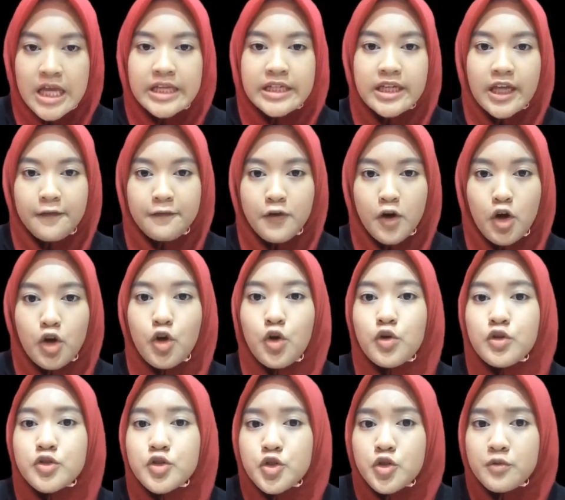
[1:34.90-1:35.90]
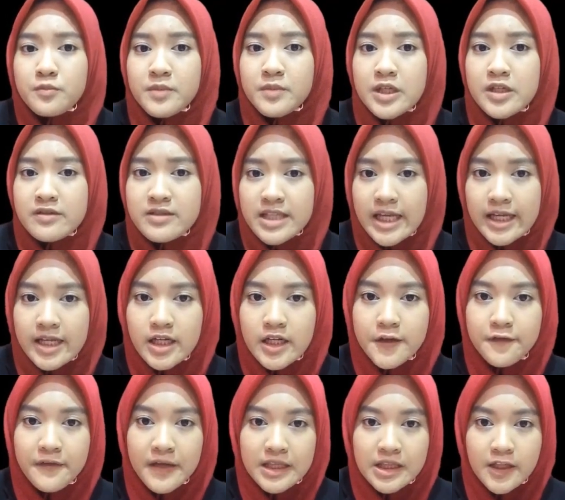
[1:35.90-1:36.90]
Therefore, coal should be recycled
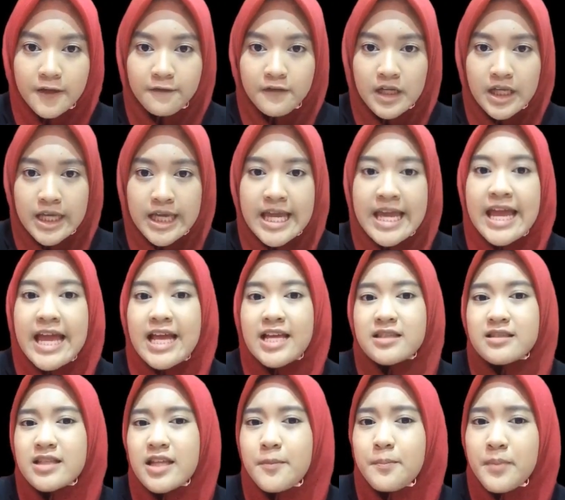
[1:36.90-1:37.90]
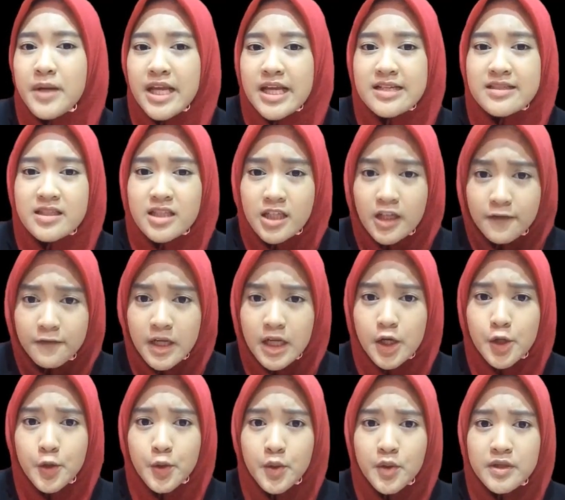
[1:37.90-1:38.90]
effectively as they play a
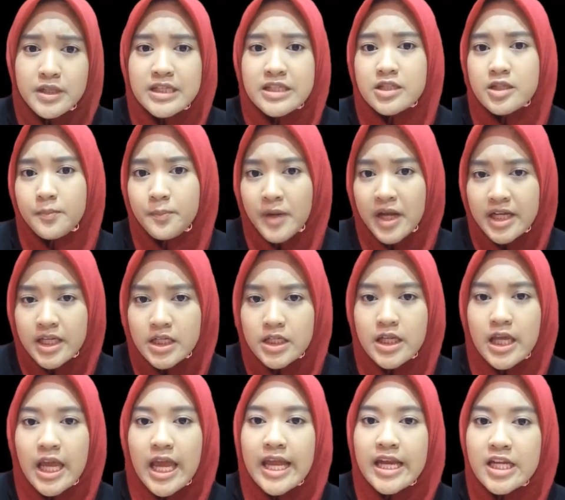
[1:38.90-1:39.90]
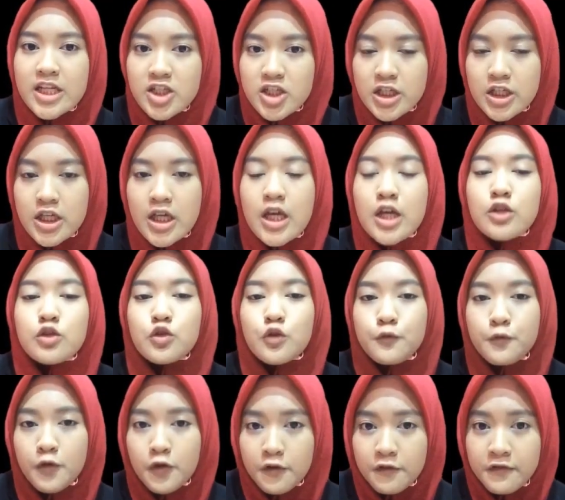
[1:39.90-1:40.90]
significant role in supplying the energy to
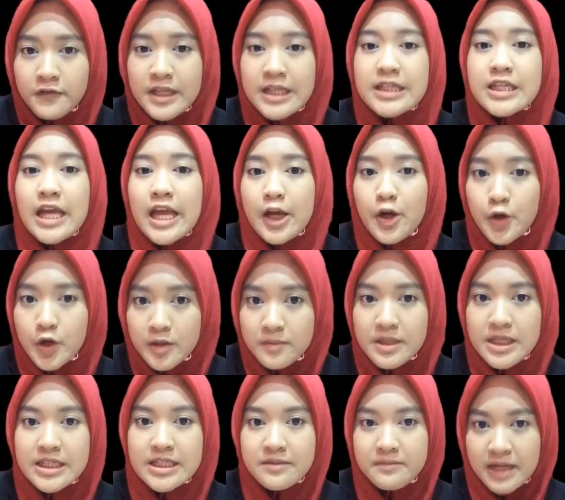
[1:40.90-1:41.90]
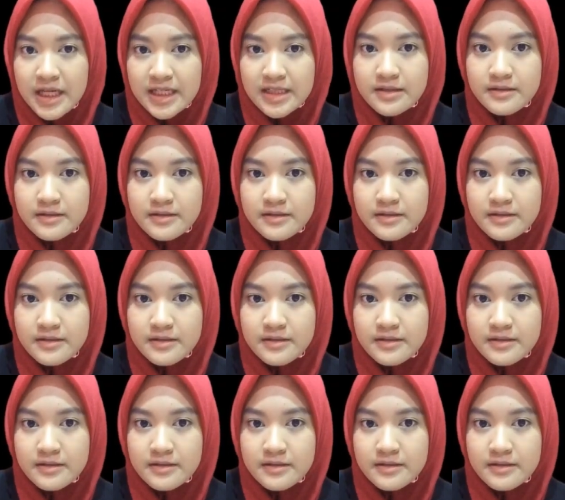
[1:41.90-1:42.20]
fulfill the economic demand.